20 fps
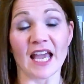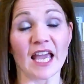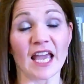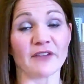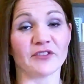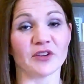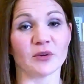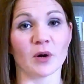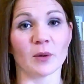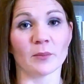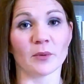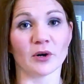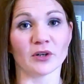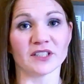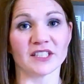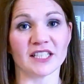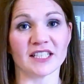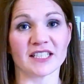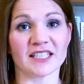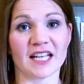If you want more
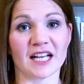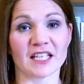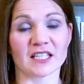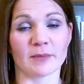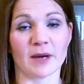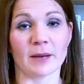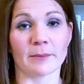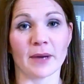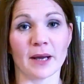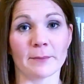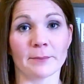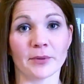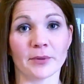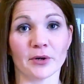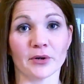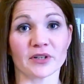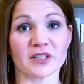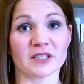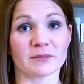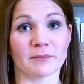details about my
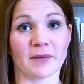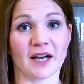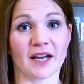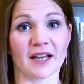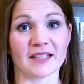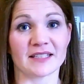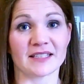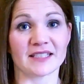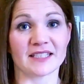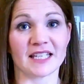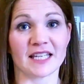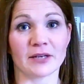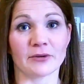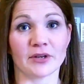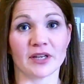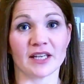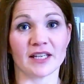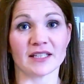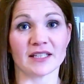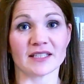books, my
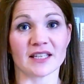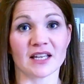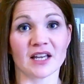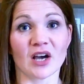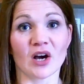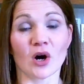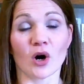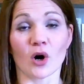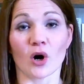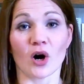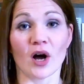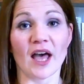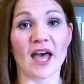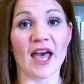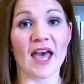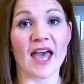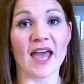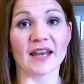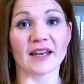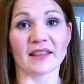series, or
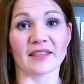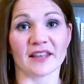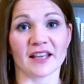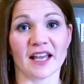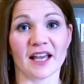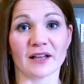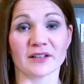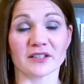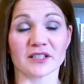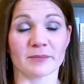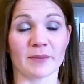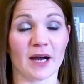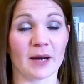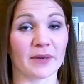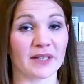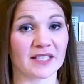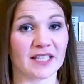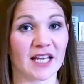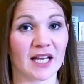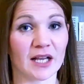anything else about
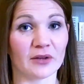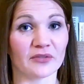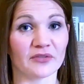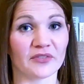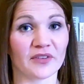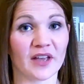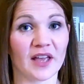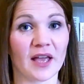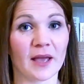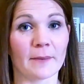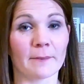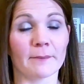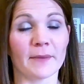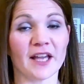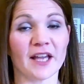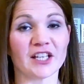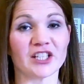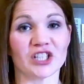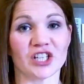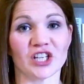myself,
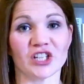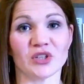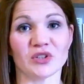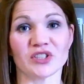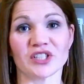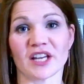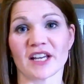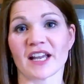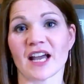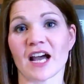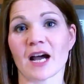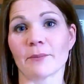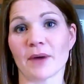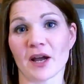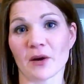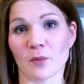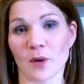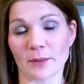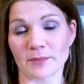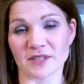make sure you check out
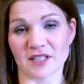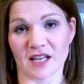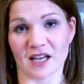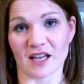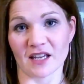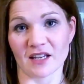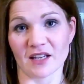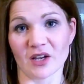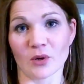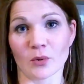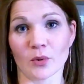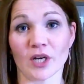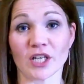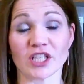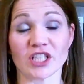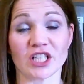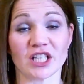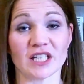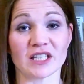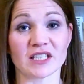my website,
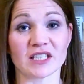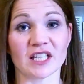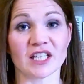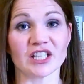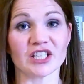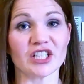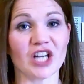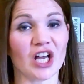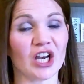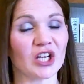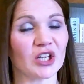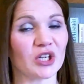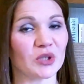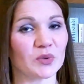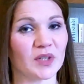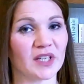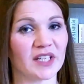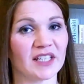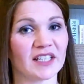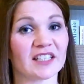which is
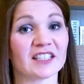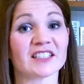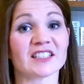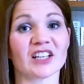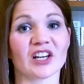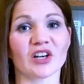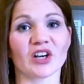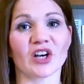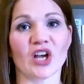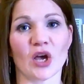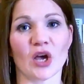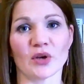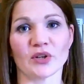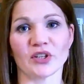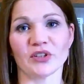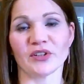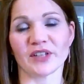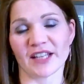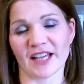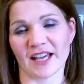
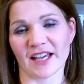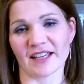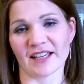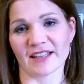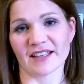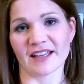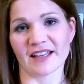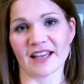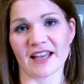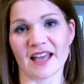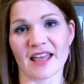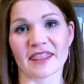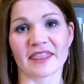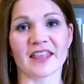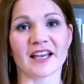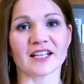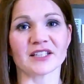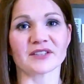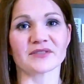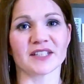charlottegoodwin.co.uk.
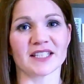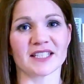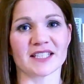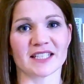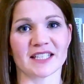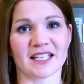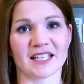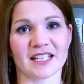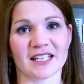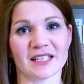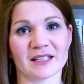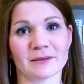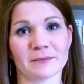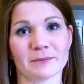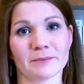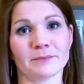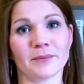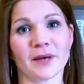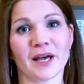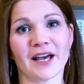Thanks for listening.
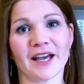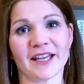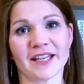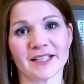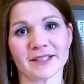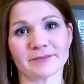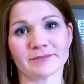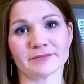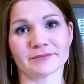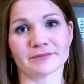Bye.